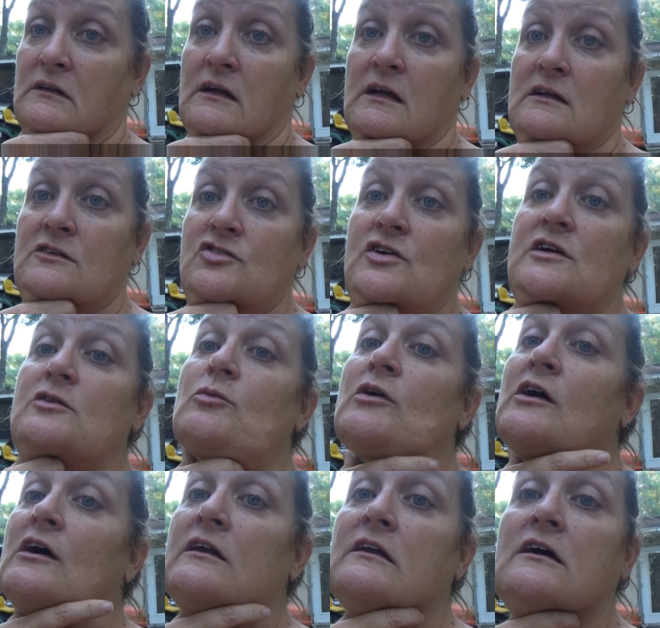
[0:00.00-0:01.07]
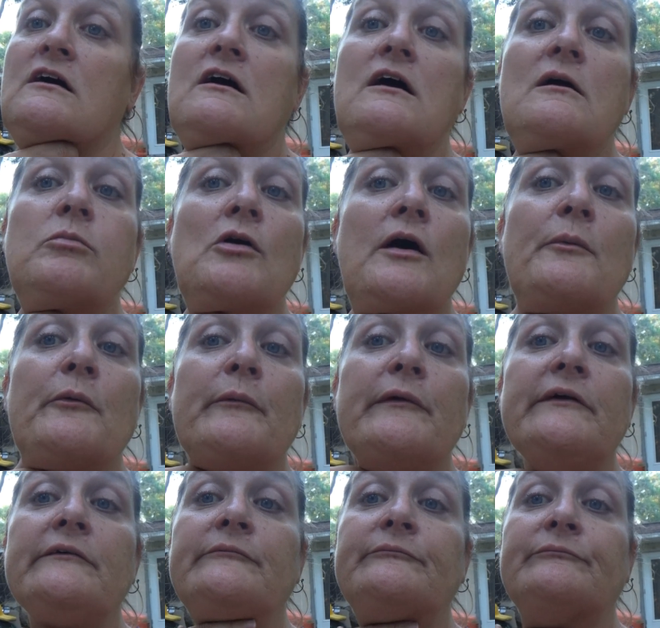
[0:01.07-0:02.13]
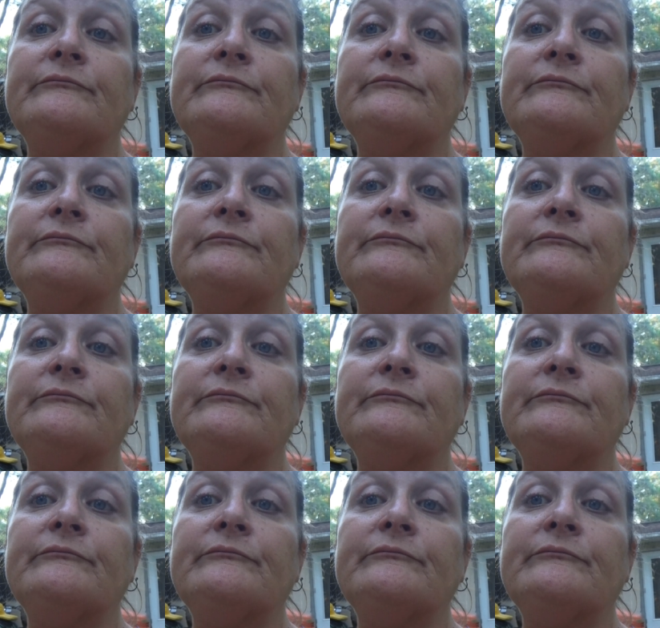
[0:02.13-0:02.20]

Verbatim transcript: Yeah, trying to work on the car probably.